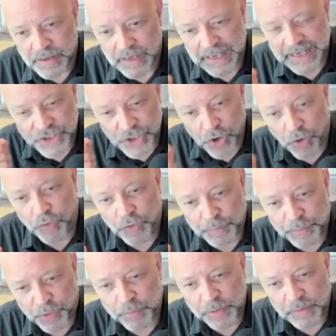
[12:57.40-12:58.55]
is not the
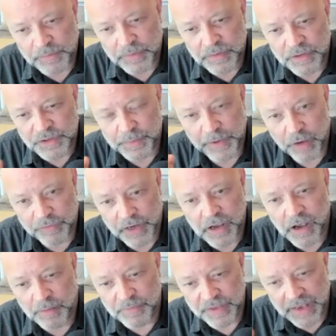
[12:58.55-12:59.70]
problem to be
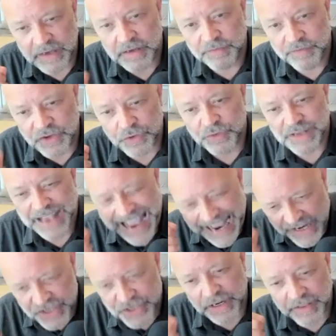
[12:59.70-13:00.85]
overcome, the individual's
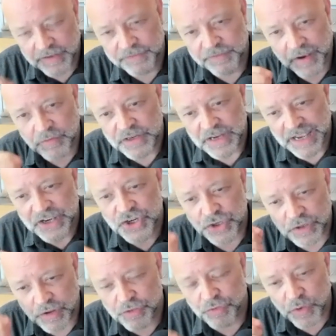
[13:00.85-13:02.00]
actually the
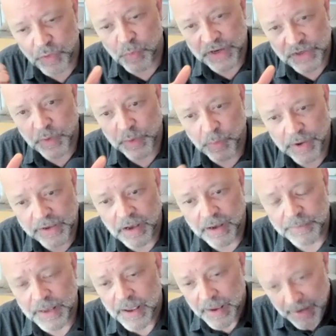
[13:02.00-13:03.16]
foundation through which we wake up,
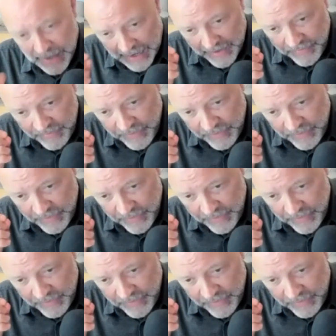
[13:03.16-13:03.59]
and